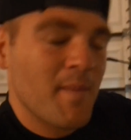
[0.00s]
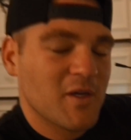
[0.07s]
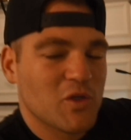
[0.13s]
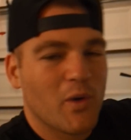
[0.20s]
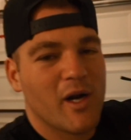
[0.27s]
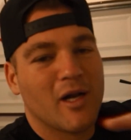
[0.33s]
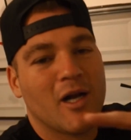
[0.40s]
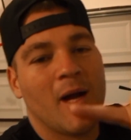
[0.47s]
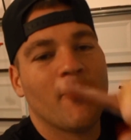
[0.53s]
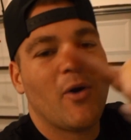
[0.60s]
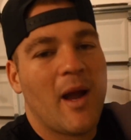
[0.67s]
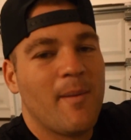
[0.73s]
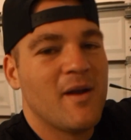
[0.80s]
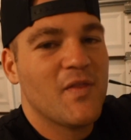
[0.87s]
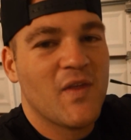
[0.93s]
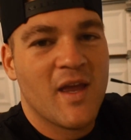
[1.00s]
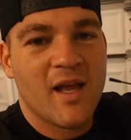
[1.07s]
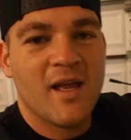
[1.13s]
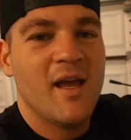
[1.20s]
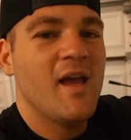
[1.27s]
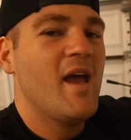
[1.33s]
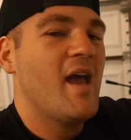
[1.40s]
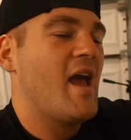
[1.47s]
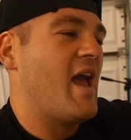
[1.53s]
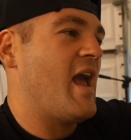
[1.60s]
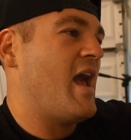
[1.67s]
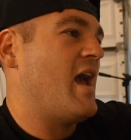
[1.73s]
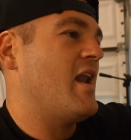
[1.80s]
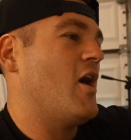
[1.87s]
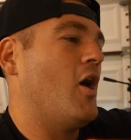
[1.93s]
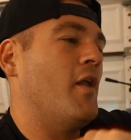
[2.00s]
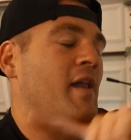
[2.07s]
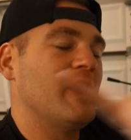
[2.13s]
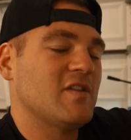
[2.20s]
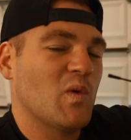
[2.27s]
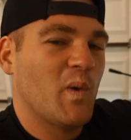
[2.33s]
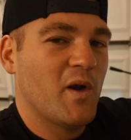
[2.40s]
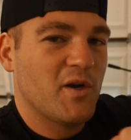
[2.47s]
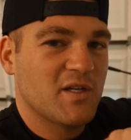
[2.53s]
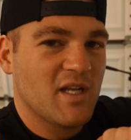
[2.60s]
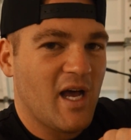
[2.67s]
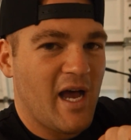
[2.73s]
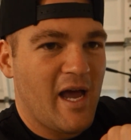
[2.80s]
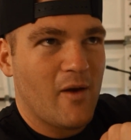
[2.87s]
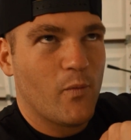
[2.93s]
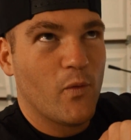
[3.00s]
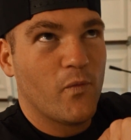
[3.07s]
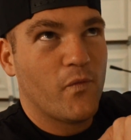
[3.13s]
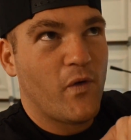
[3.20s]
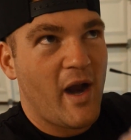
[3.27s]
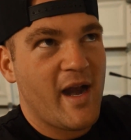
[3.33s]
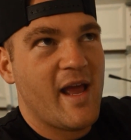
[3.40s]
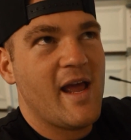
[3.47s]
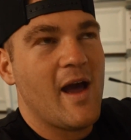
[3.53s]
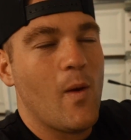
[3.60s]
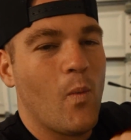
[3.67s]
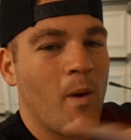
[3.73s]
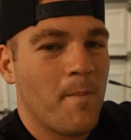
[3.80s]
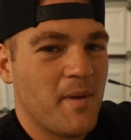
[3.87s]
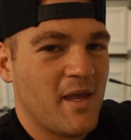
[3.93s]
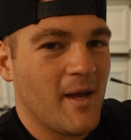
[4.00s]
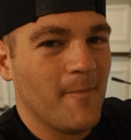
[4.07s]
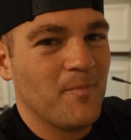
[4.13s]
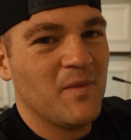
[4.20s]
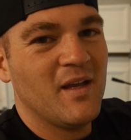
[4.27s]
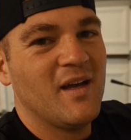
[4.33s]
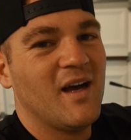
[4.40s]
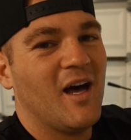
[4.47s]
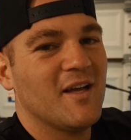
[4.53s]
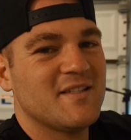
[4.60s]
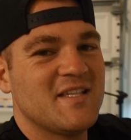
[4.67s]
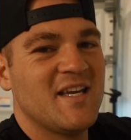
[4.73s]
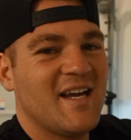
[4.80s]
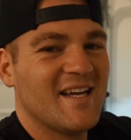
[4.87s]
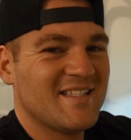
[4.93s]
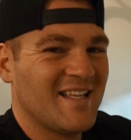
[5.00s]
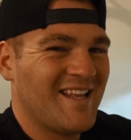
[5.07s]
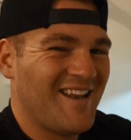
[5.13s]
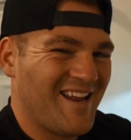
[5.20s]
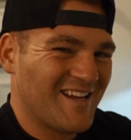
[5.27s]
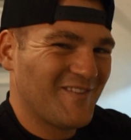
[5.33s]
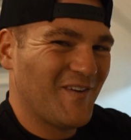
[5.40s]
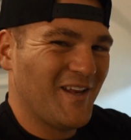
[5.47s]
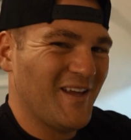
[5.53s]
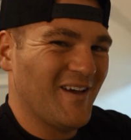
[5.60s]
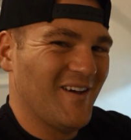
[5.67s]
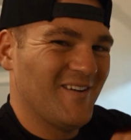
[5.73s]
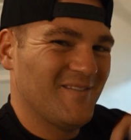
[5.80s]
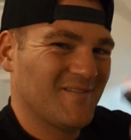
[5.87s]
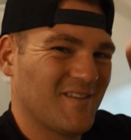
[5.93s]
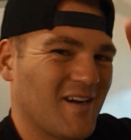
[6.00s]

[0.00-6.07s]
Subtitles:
by MITCHDORE.com, grab anything, and I'll announce the winners on Friday at 1 p.m. I'll see you guys on the next video.